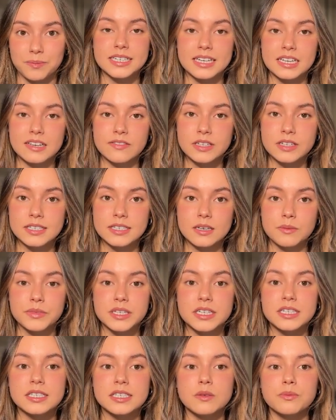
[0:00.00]
Even
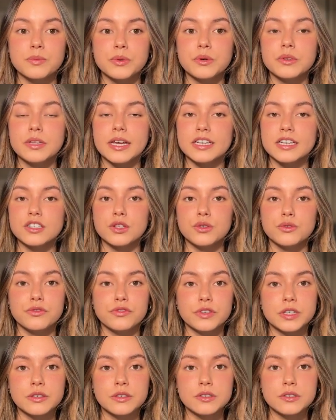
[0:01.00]
something simple like 2
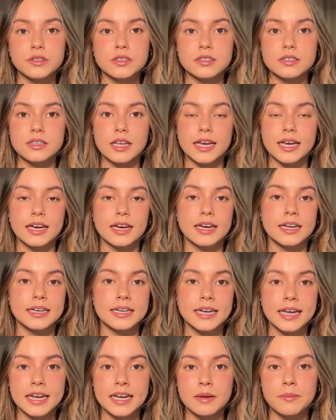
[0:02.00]
fields, like a
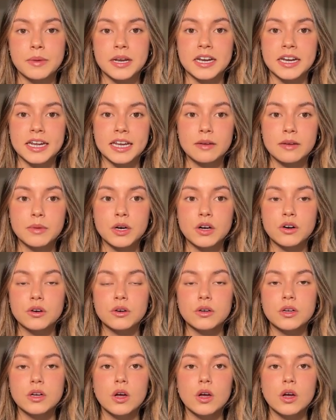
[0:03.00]
name and an email,